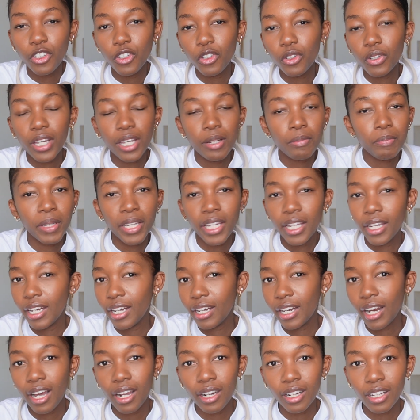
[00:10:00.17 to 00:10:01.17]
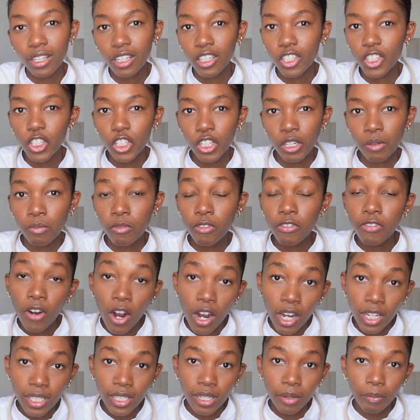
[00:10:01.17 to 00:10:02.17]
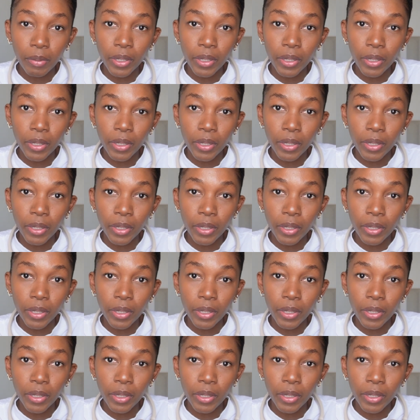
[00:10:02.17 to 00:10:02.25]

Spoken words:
you can be in and out of the gym faster,